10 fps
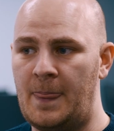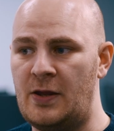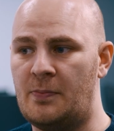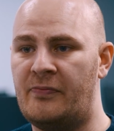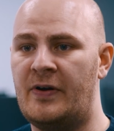then
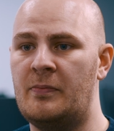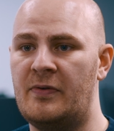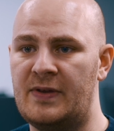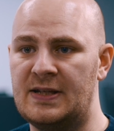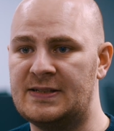you're running
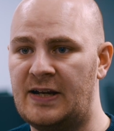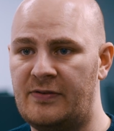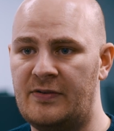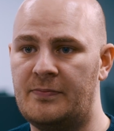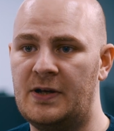with
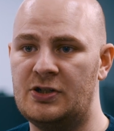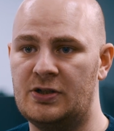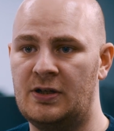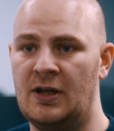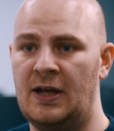insightful
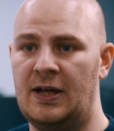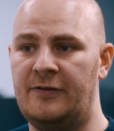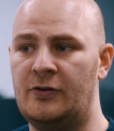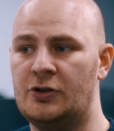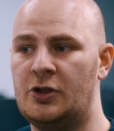information.
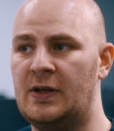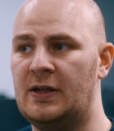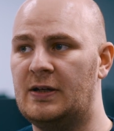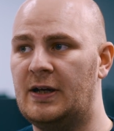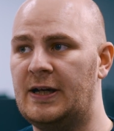If you're
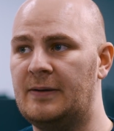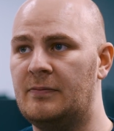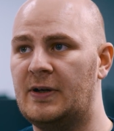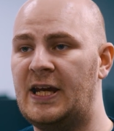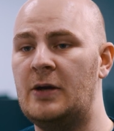
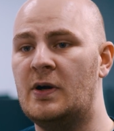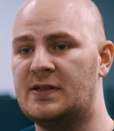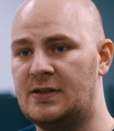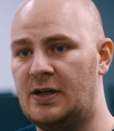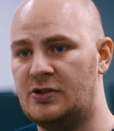doing keyword
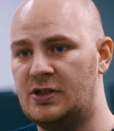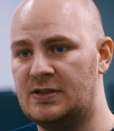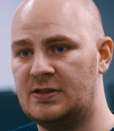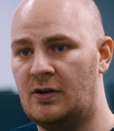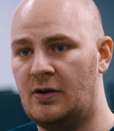
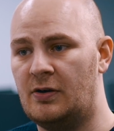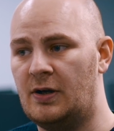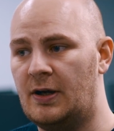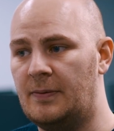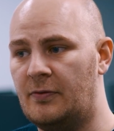searches
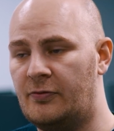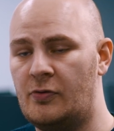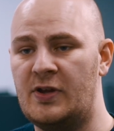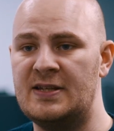or through the